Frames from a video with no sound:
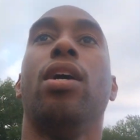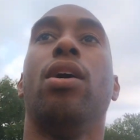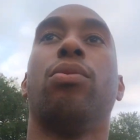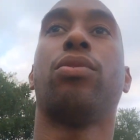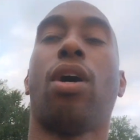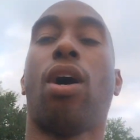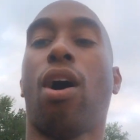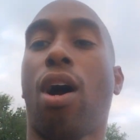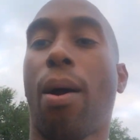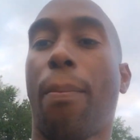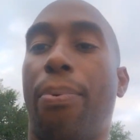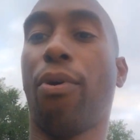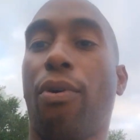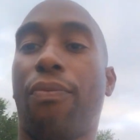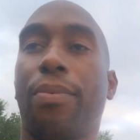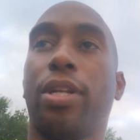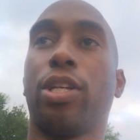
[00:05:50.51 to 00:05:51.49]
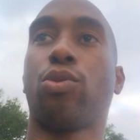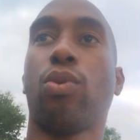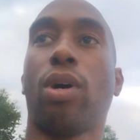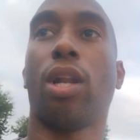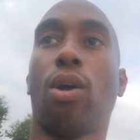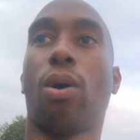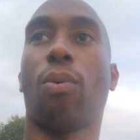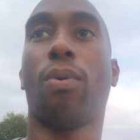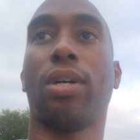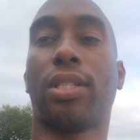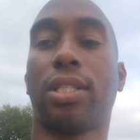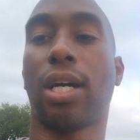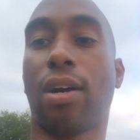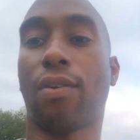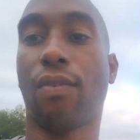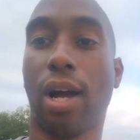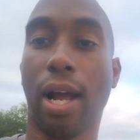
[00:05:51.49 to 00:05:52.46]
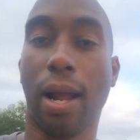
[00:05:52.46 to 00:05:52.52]
It was a hard pill for me to swallow at one
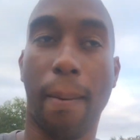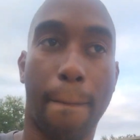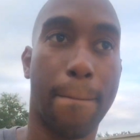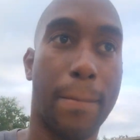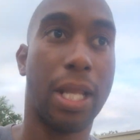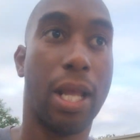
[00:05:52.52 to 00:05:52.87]
time, right?